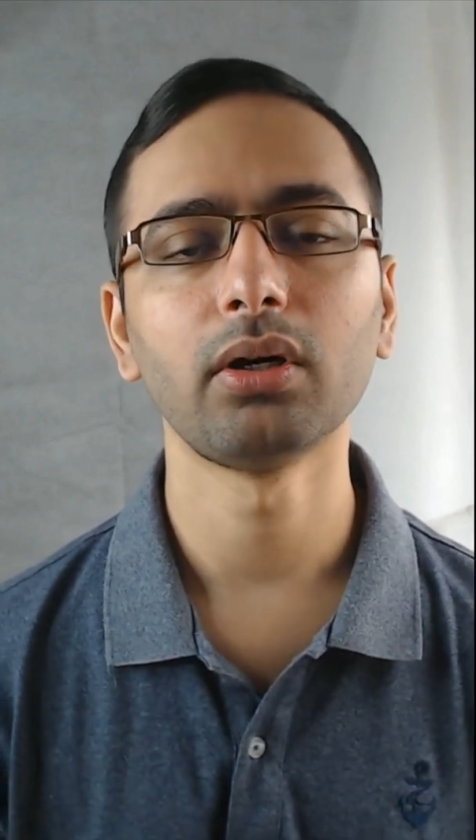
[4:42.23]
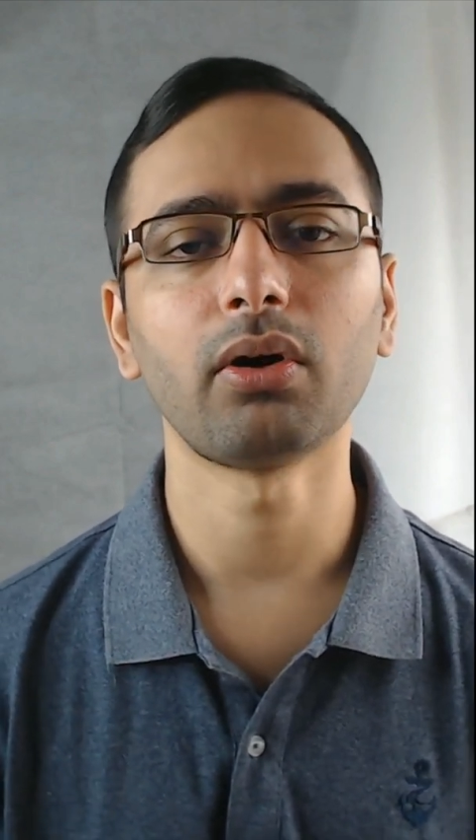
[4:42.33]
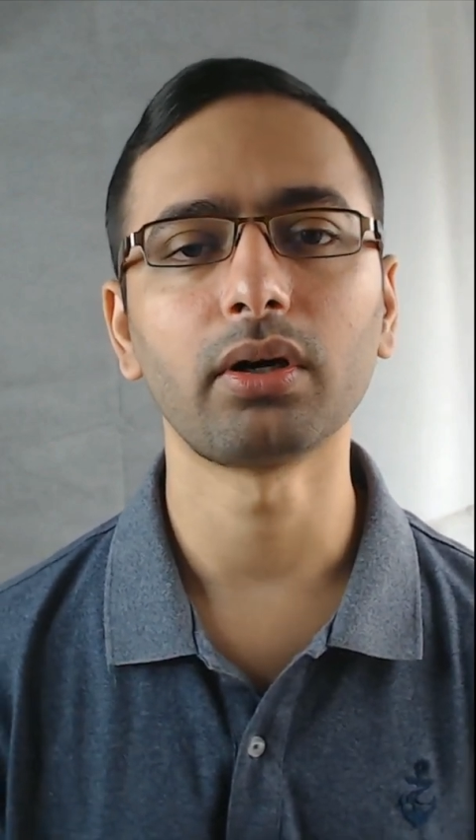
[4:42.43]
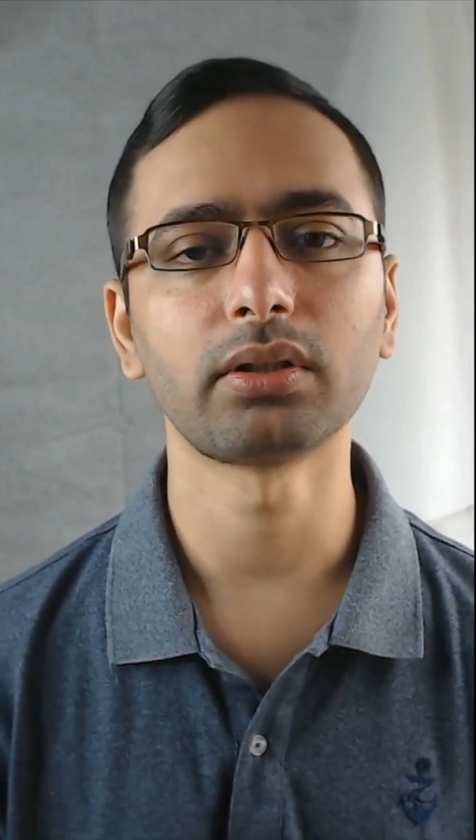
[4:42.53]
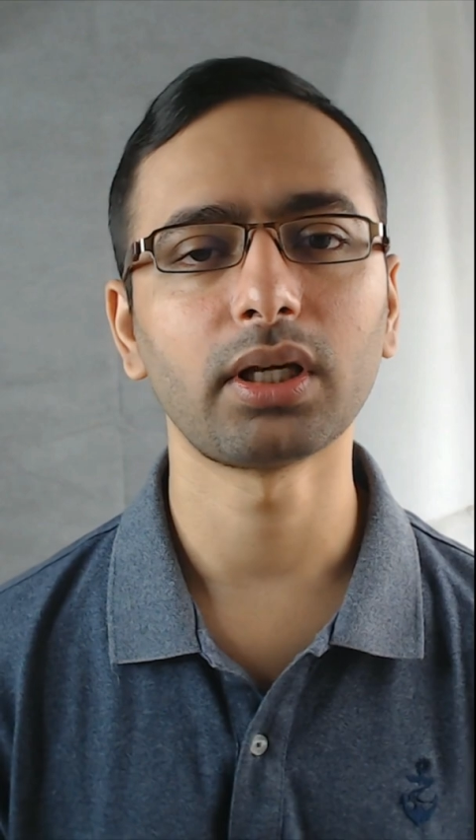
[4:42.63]

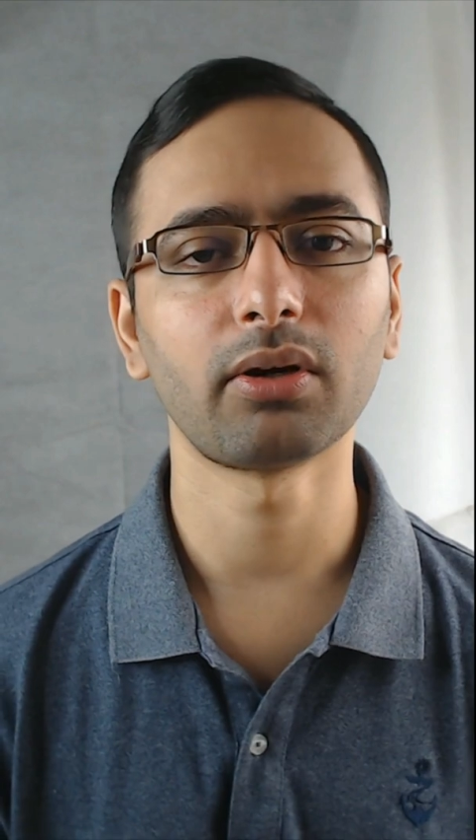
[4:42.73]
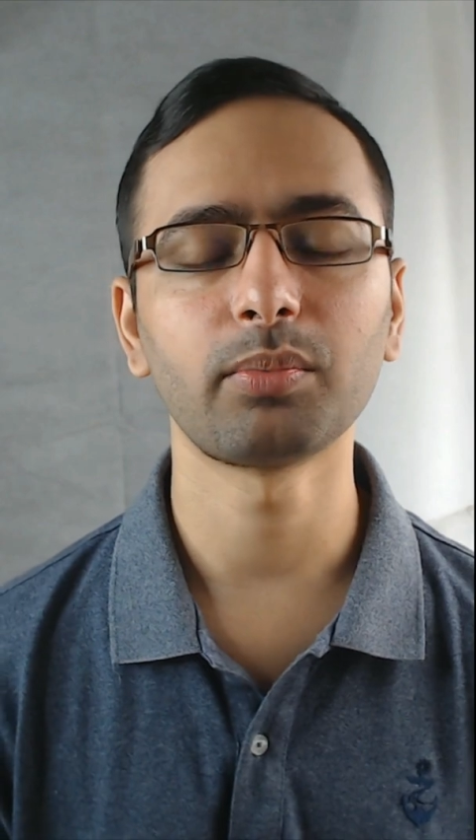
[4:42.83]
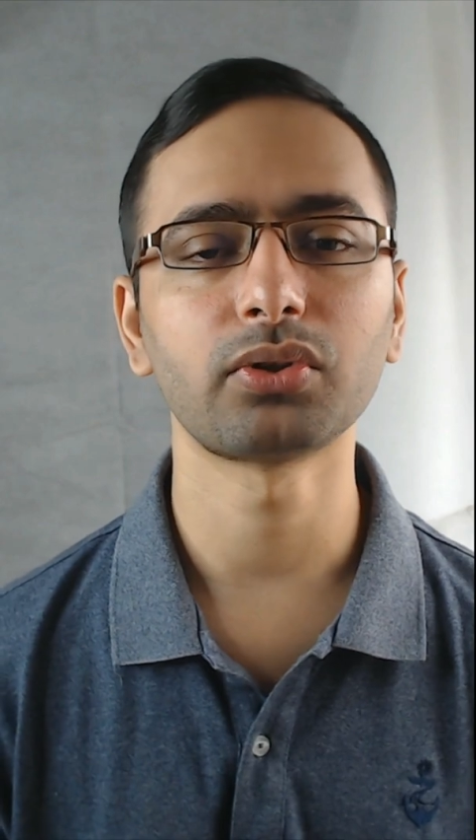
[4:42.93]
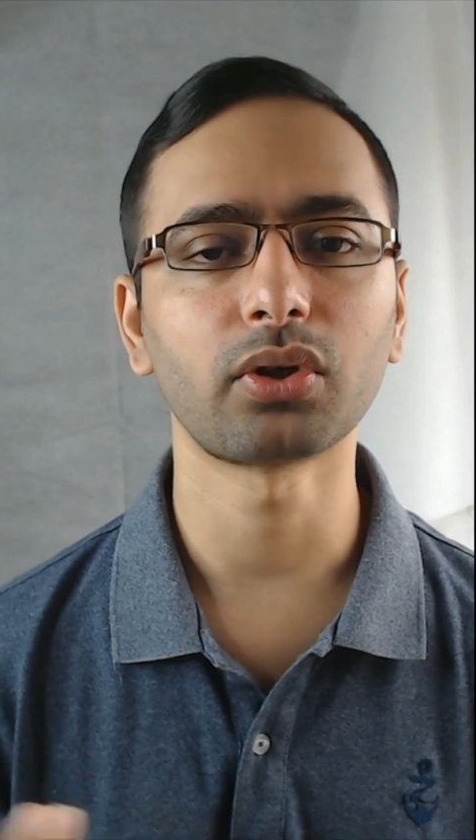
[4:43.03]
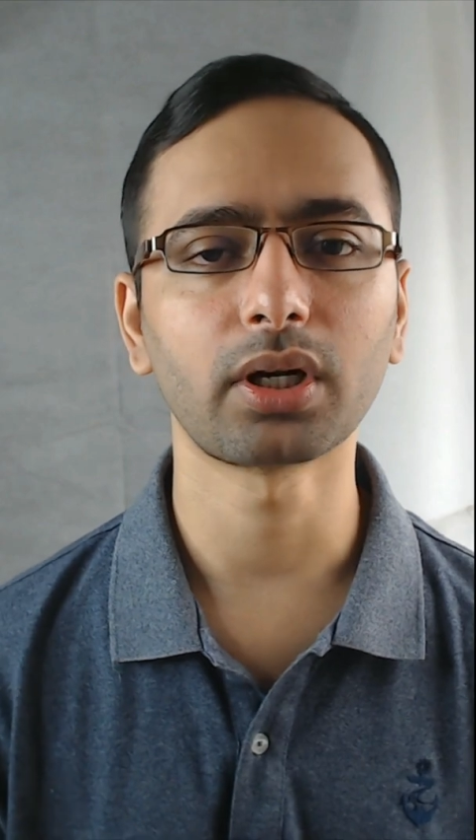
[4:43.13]
a
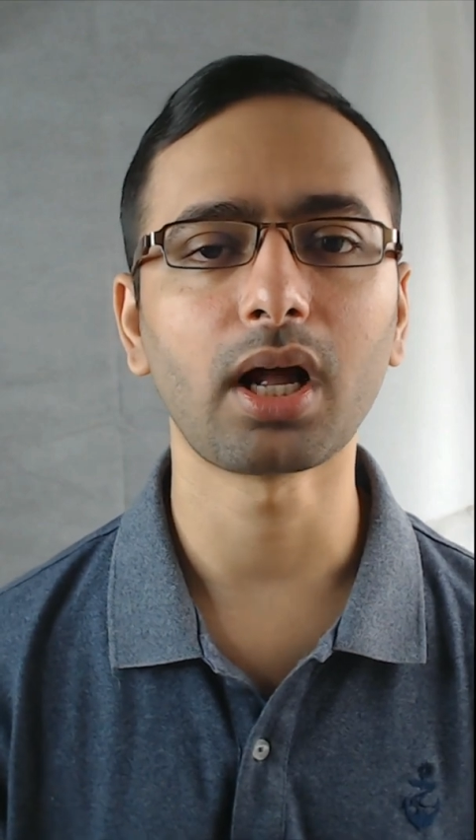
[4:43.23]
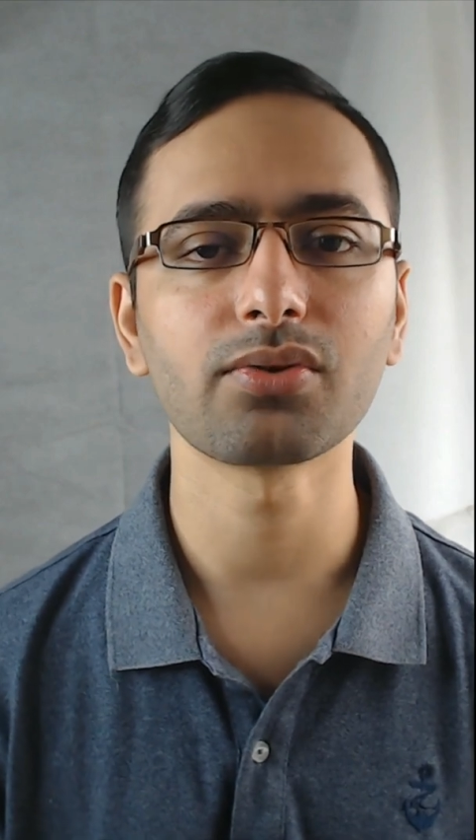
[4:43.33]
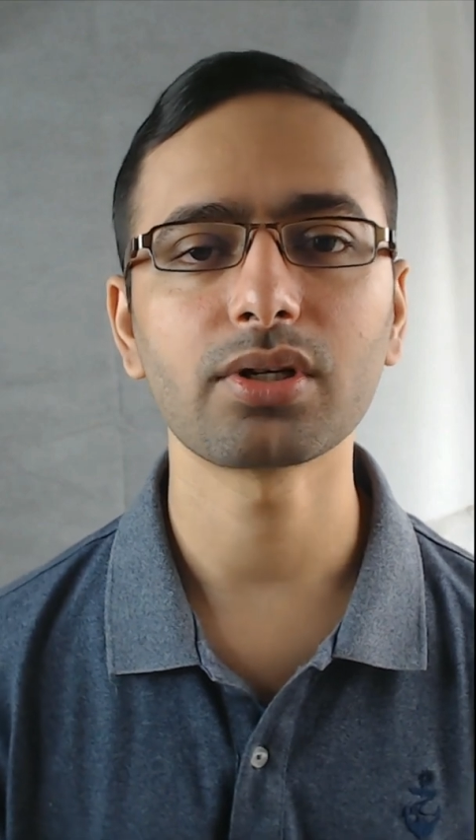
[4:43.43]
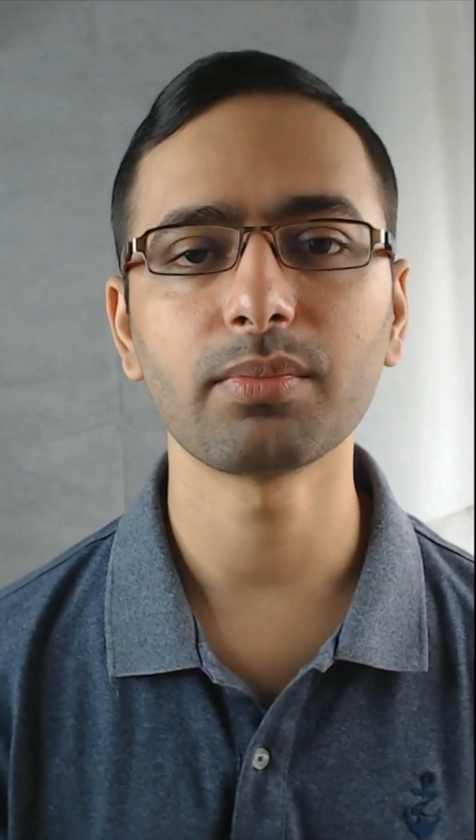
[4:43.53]
therapist or a counselor.